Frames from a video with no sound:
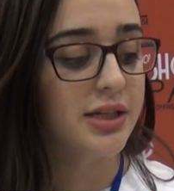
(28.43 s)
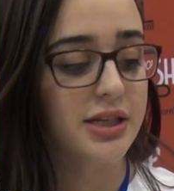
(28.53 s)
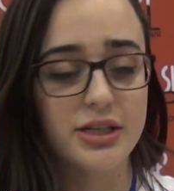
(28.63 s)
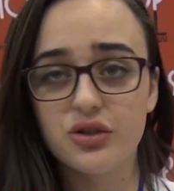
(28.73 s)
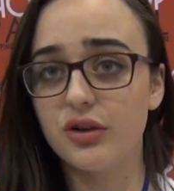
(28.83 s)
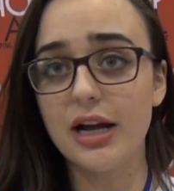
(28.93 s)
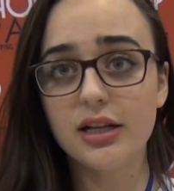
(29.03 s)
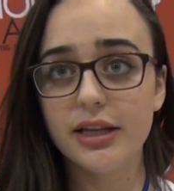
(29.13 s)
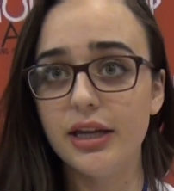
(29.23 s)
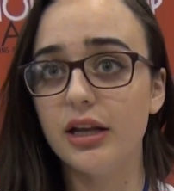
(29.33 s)
This is
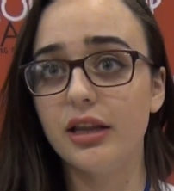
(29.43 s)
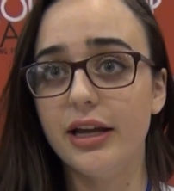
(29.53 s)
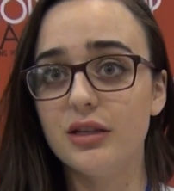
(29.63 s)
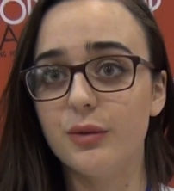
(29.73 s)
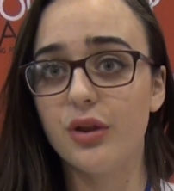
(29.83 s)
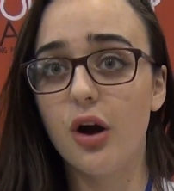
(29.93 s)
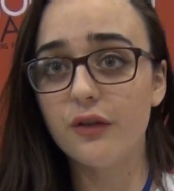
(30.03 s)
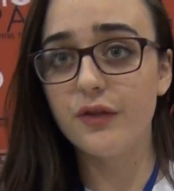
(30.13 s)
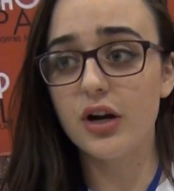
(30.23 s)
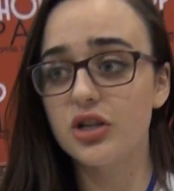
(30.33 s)
directly linked with
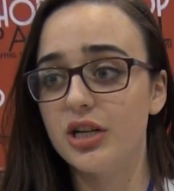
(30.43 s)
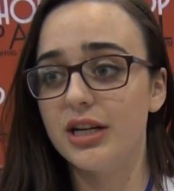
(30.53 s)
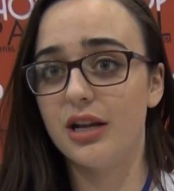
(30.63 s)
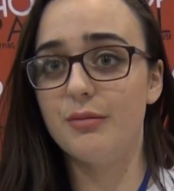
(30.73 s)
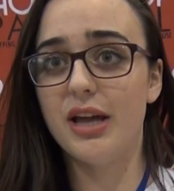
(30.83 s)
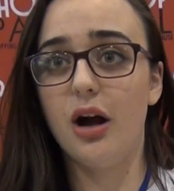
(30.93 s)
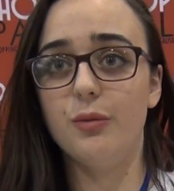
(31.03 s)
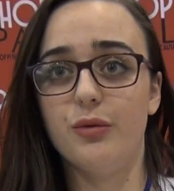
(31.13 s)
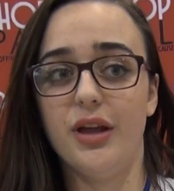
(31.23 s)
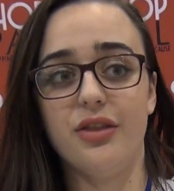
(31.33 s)
heart function. It can be
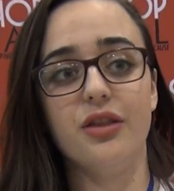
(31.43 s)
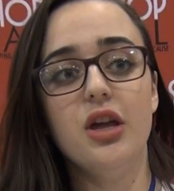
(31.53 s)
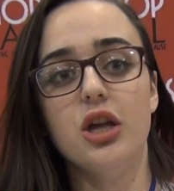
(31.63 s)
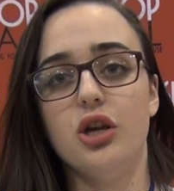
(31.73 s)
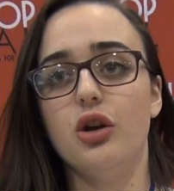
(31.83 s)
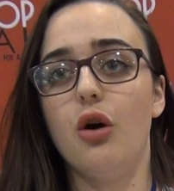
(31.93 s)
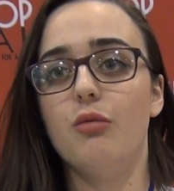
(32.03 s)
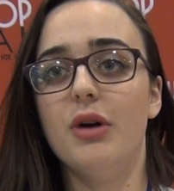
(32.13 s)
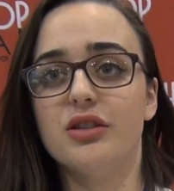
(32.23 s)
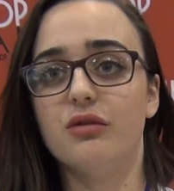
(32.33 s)
helped with, you
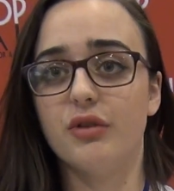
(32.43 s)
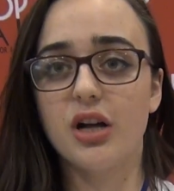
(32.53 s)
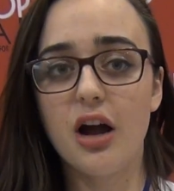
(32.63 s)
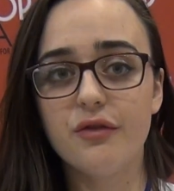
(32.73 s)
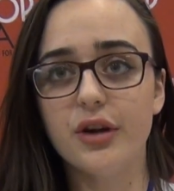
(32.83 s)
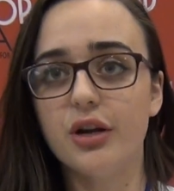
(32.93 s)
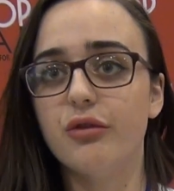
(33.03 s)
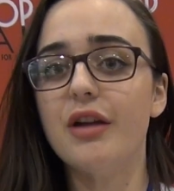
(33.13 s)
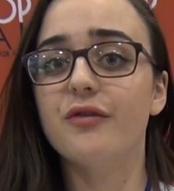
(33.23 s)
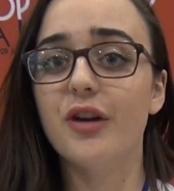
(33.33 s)
know, muscle recovery.
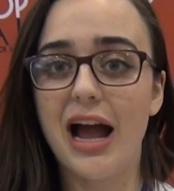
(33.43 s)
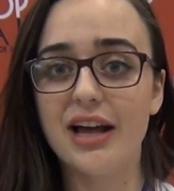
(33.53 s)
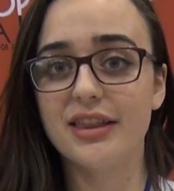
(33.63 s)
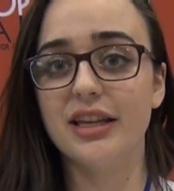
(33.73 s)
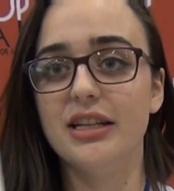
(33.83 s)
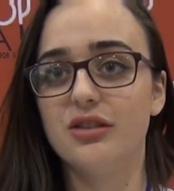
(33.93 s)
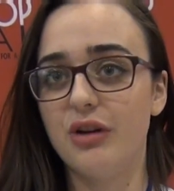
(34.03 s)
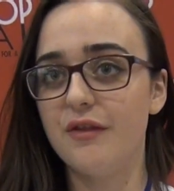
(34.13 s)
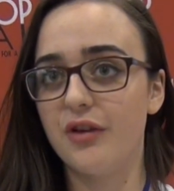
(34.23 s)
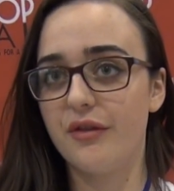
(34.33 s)
Great for athletes,
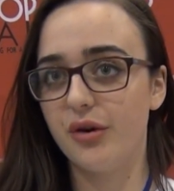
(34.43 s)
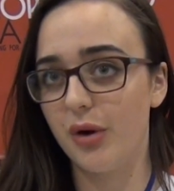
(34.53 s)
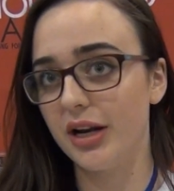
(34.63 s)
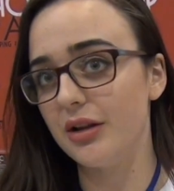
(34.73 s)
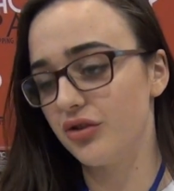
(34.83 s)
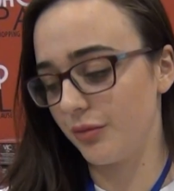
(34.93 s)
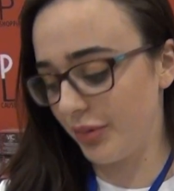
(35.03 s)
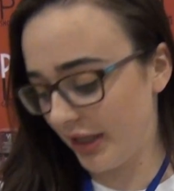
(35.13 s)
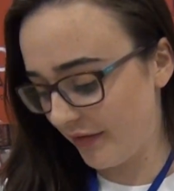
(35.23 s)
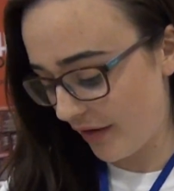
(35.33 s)
great for everyone. I
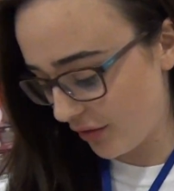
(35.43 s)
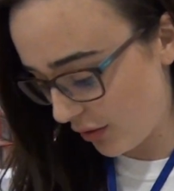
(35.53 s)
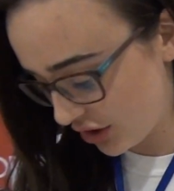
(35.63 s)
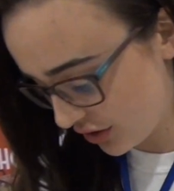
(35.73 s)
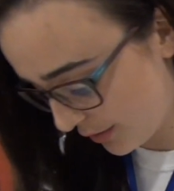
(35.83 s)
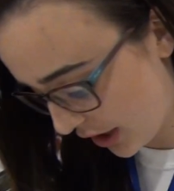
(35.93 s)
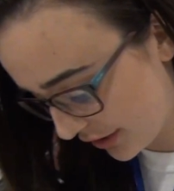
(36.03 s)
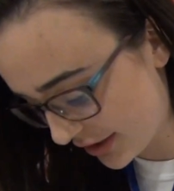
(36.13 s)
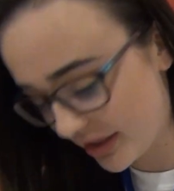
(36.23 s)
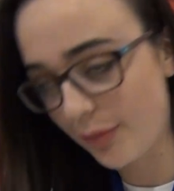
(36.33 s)
believe everyone should be
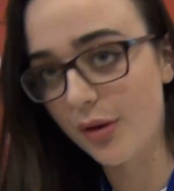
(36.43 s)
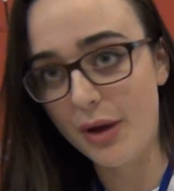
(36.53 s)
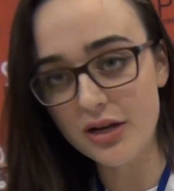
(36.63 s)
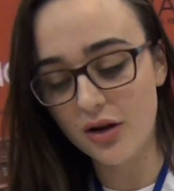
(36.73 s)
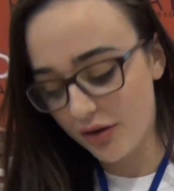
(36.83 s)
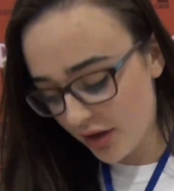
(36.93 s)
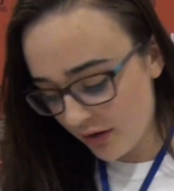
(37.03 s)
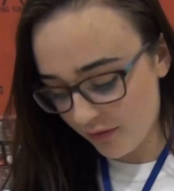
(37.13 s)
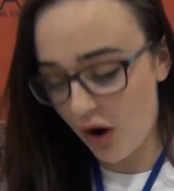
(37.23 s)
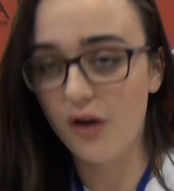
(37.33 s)
on the supplement
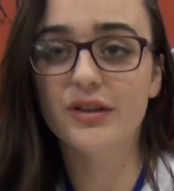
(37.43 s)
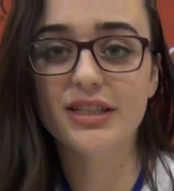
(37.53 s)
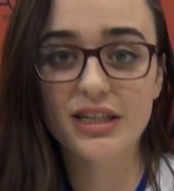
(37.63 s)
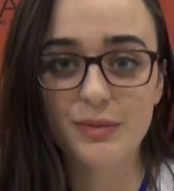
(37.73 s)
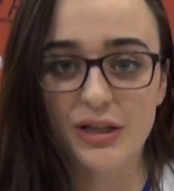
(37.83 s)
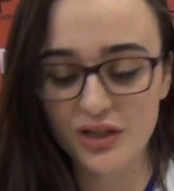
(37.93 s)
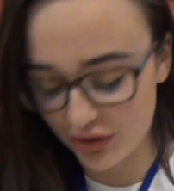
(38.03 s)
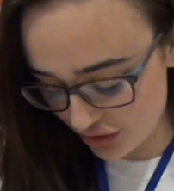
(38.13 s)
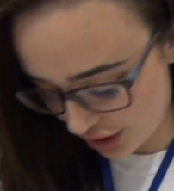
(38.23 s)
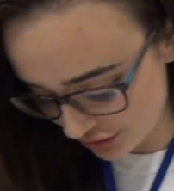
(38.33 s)
obviously speak to
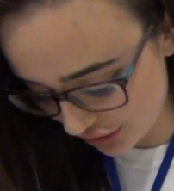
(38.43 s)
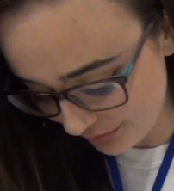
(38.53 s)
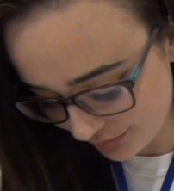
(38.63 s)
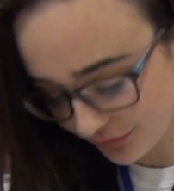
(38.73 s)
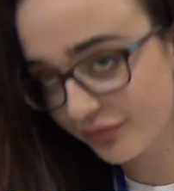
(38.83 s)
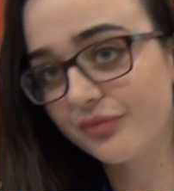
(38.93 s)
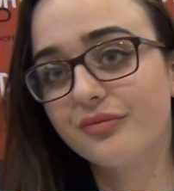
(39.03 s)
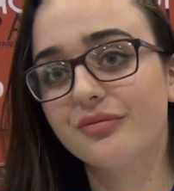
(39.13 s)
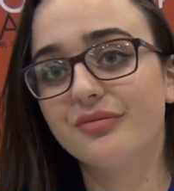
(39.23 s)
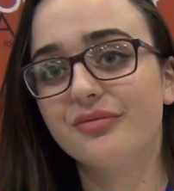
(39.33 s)
your doctor. Well, it's not really a
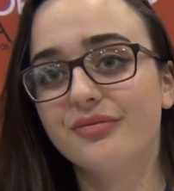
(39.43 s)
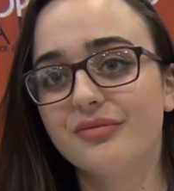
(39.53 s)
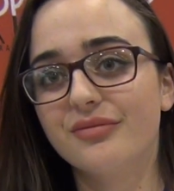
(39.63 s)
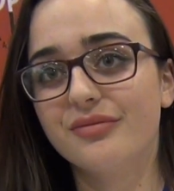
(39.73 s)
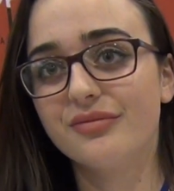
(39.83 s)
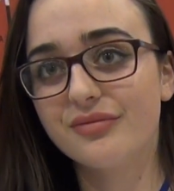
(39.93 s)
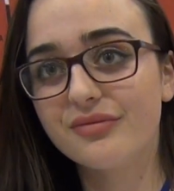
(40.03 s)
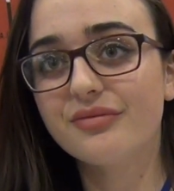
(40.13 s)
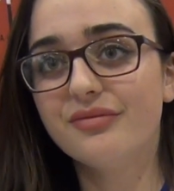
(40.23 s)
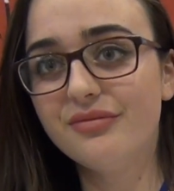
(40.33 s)
supplement, it's a, well,
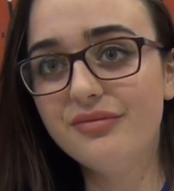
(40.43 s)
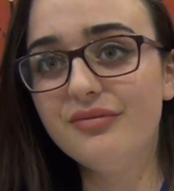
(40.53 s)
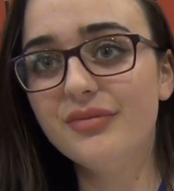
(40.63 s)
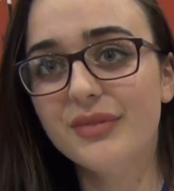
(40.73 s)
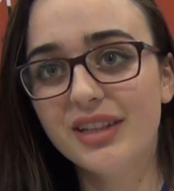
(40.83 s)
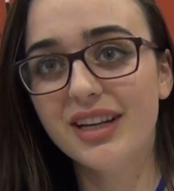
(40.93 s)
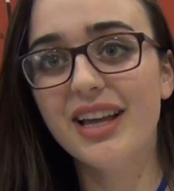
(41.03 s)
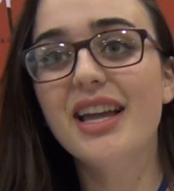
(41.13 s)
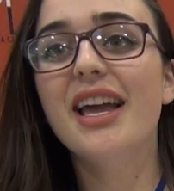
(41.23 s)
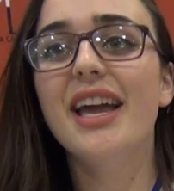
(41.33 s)
it's a supplement and a
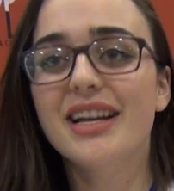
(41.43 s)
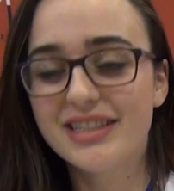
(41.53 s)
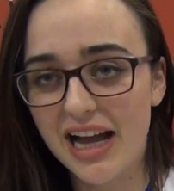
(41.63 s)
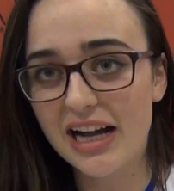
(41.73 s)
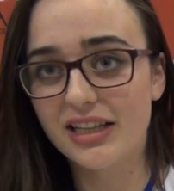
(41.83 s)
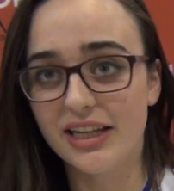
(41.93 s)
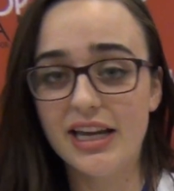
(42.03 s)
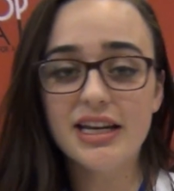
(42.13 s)
patch. Exactly, yeah.